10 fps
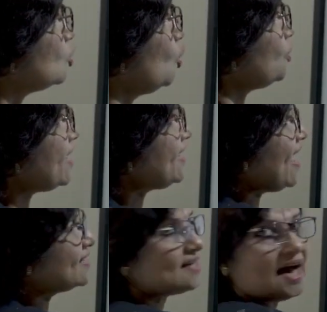Chlorine
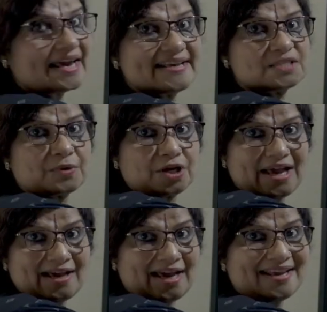has the
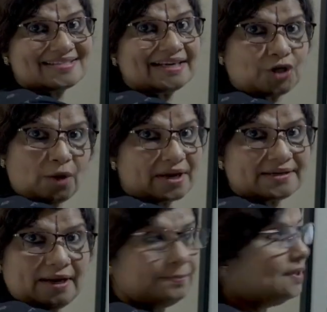highest atomic
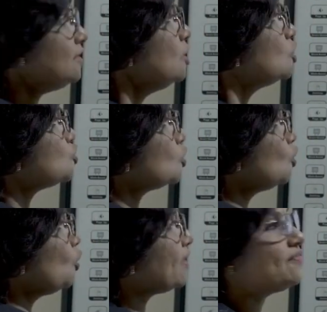number, so
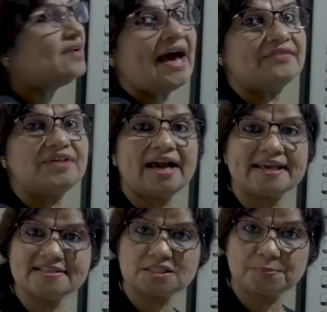chlorine will have the
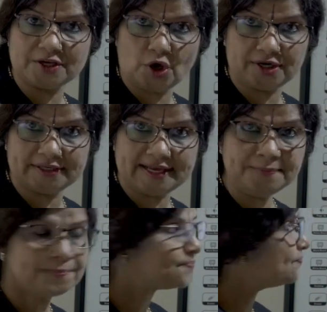highest priority,